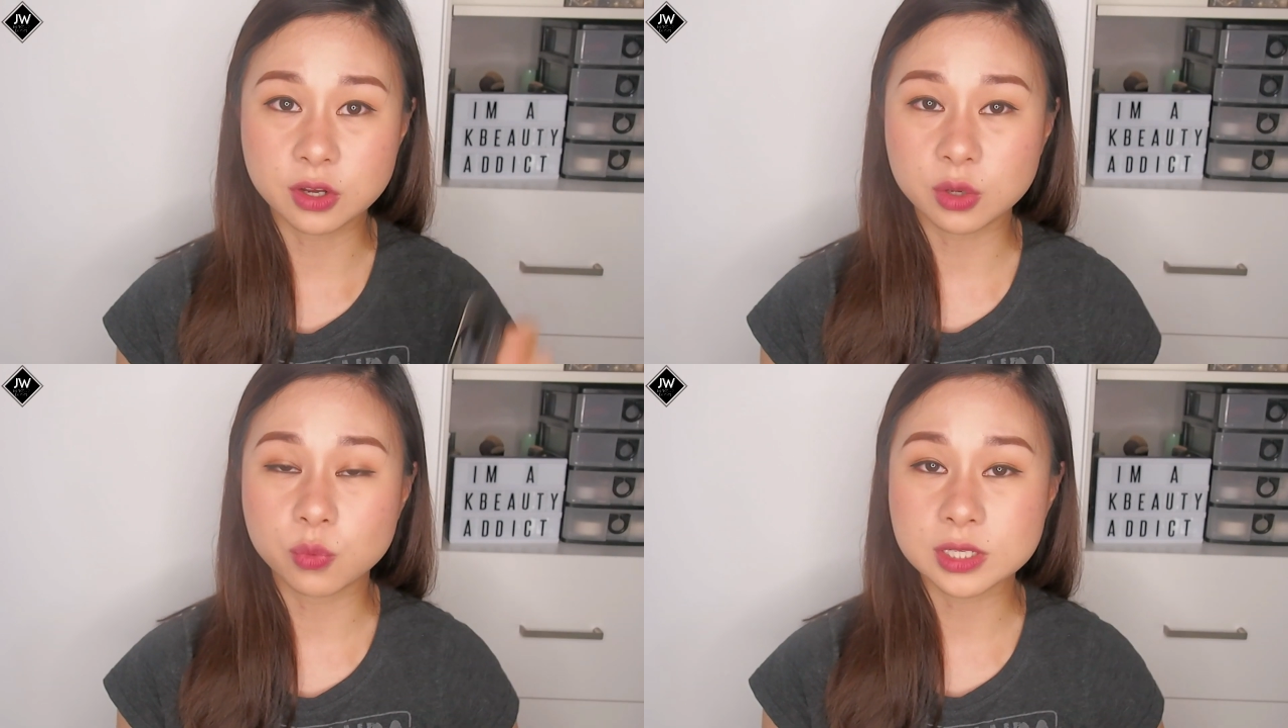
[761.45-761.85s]

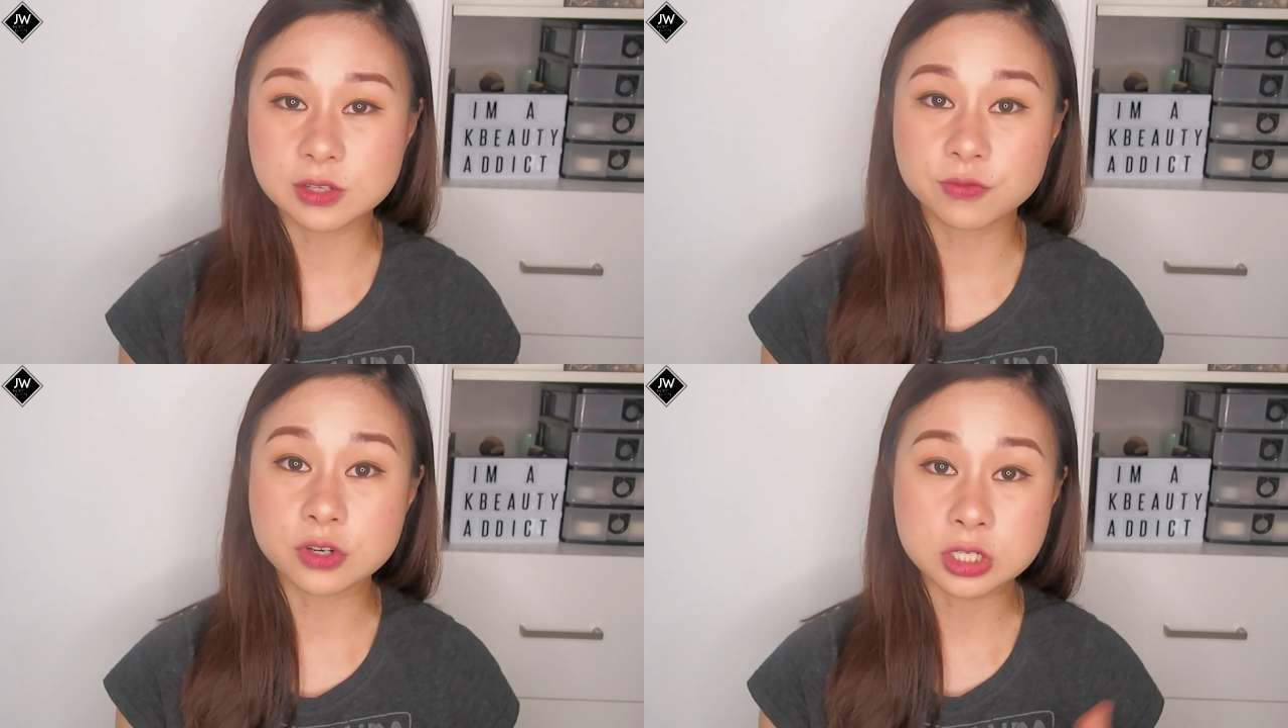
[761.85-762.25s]
it was
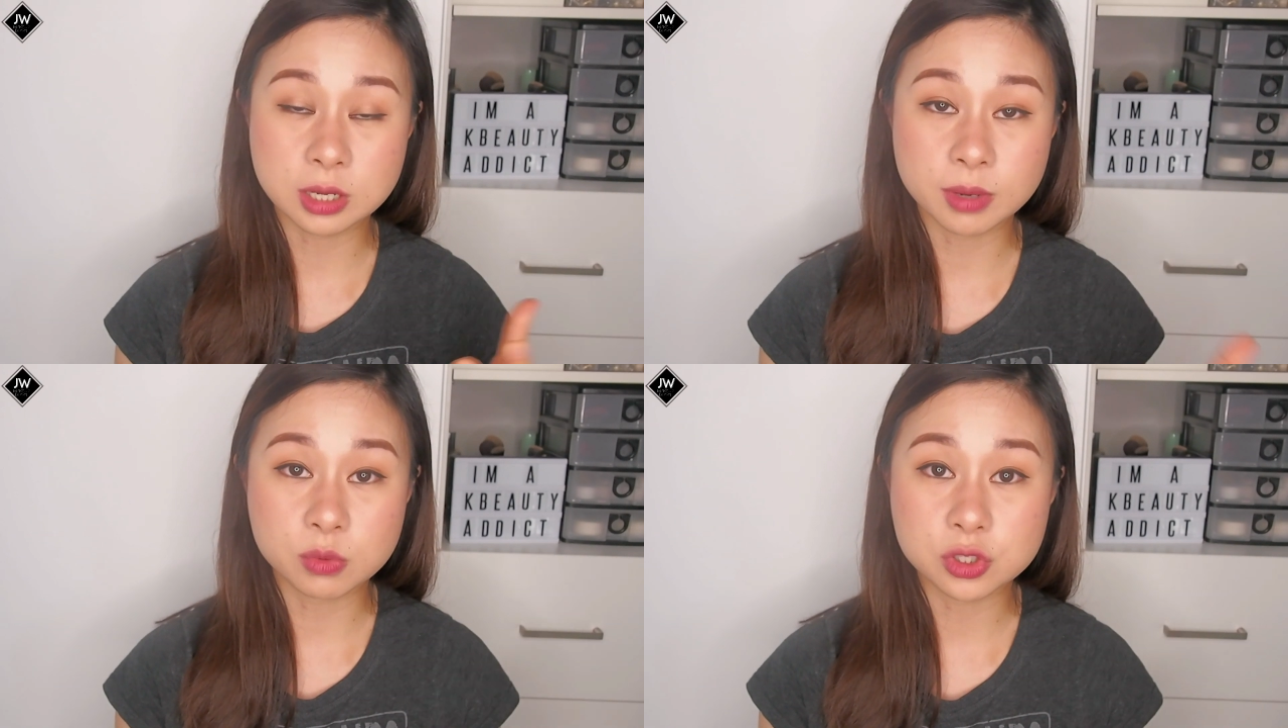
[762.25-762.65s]
the first
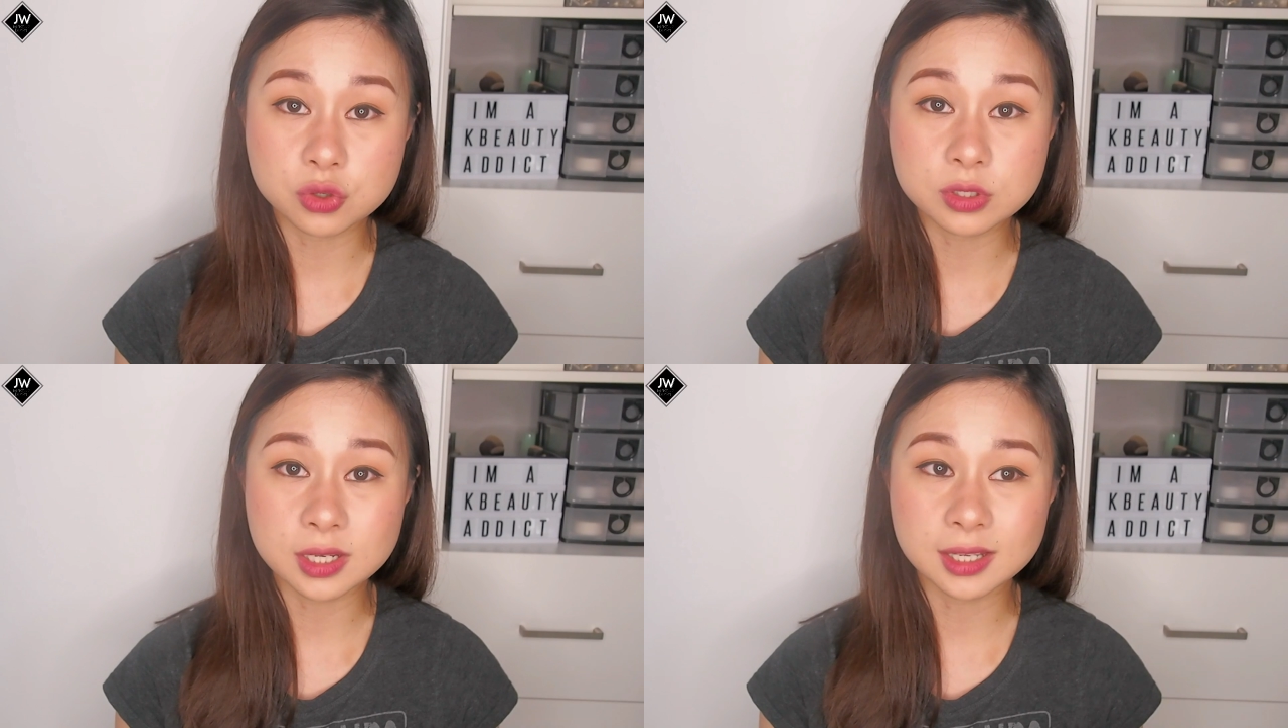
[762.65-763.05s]
time I was
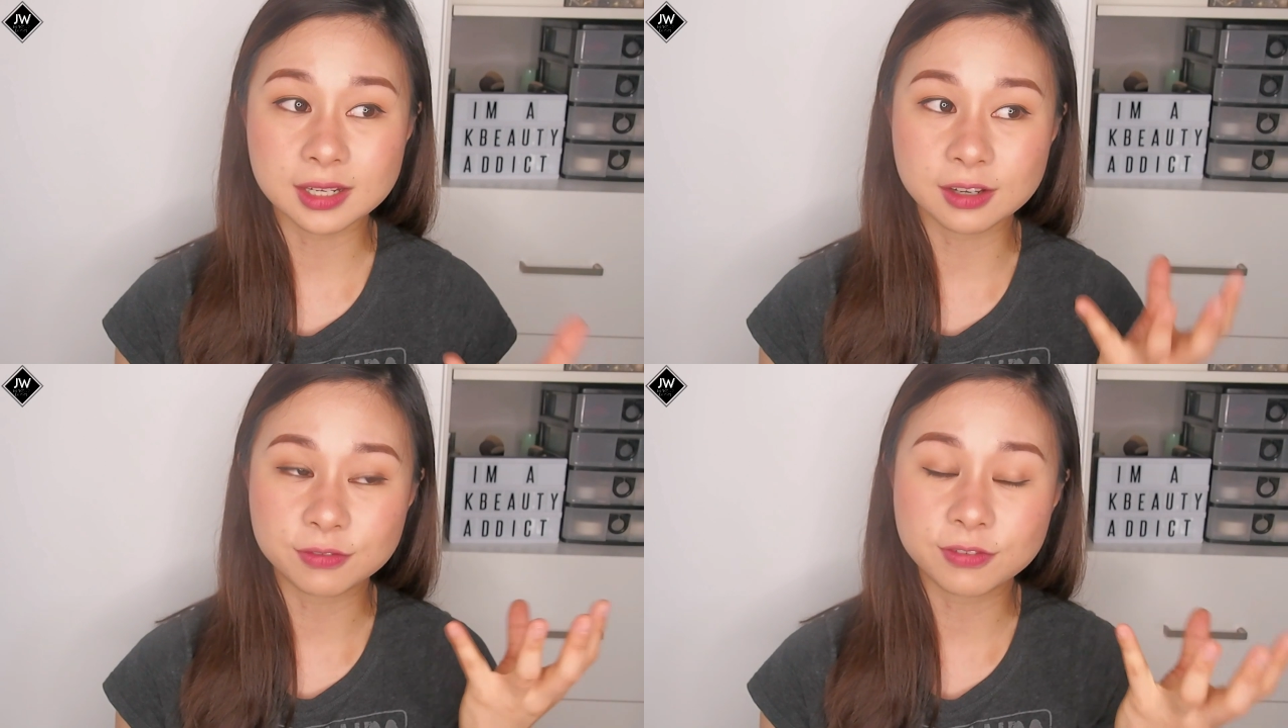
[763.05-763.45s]
using it,
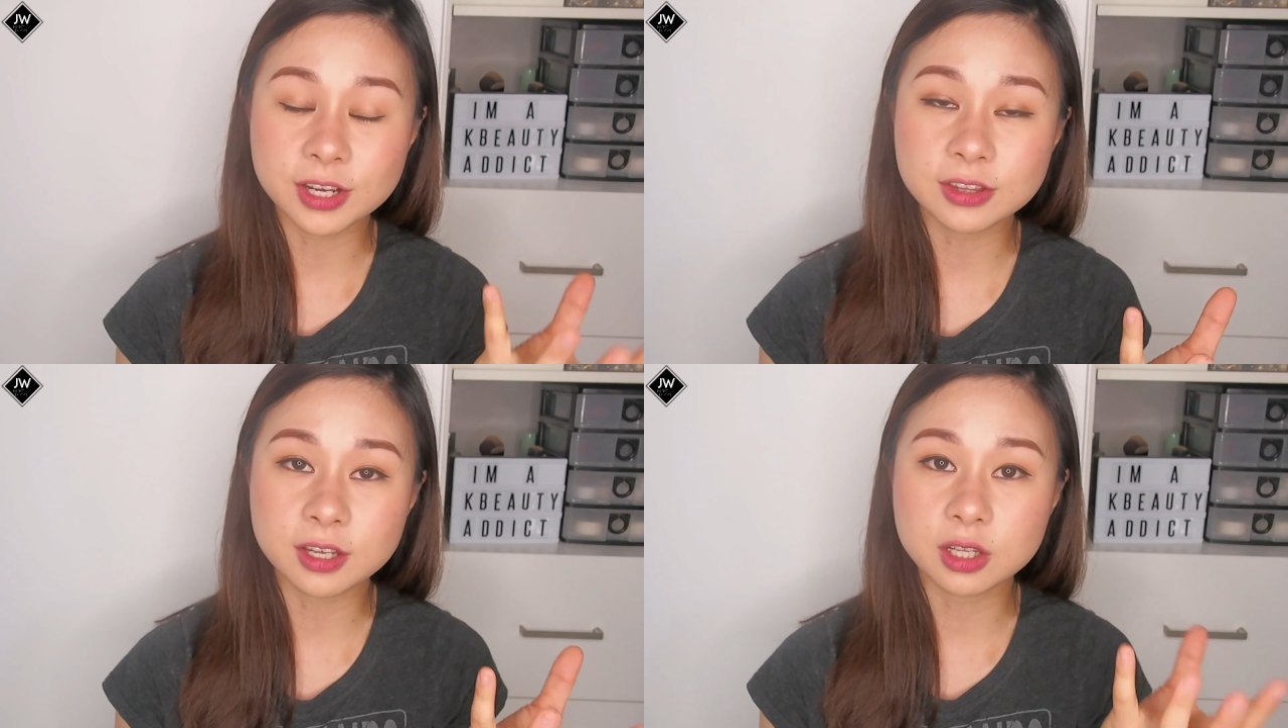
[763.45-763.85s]
and I
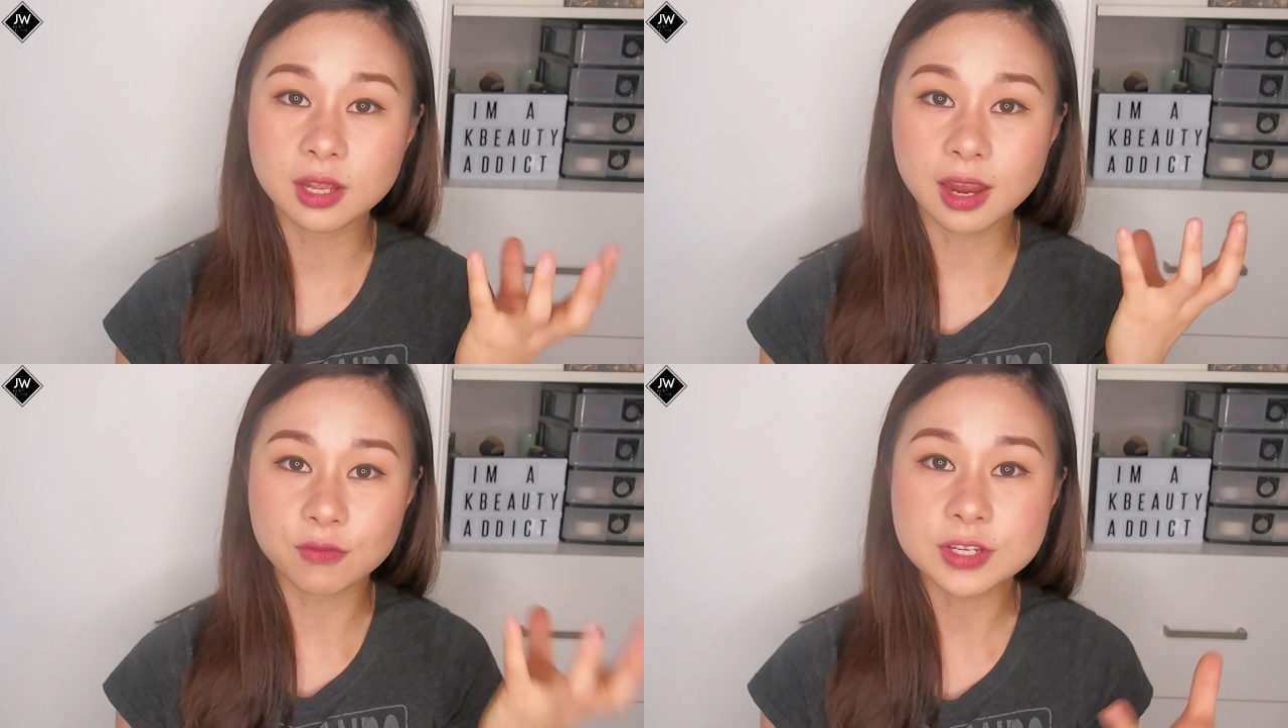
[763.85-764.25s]
find that
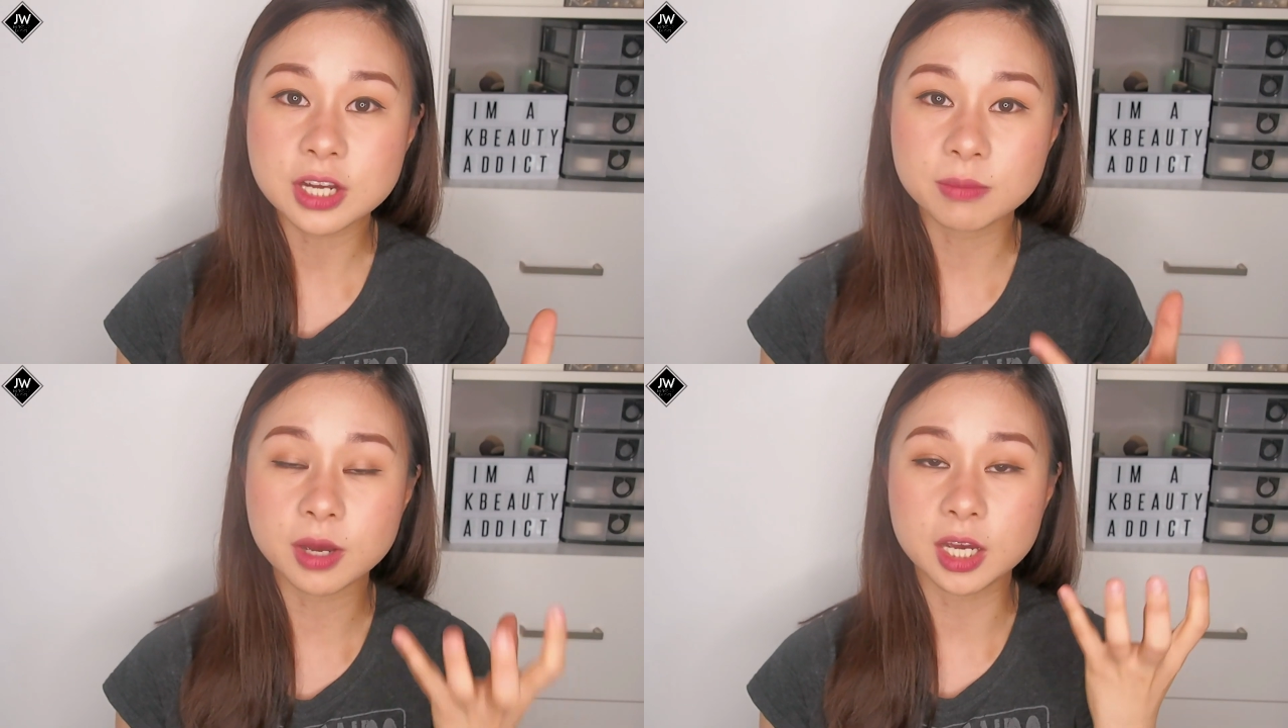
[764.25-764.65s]
every
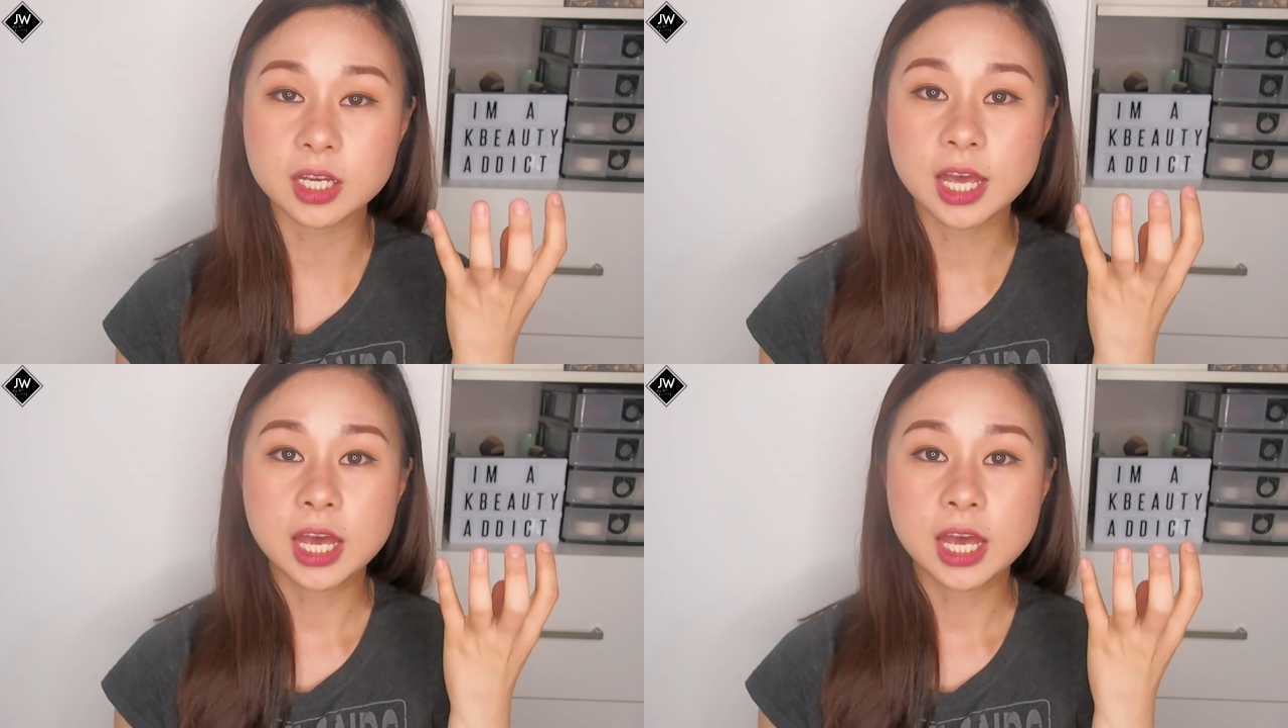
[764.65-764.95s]
time I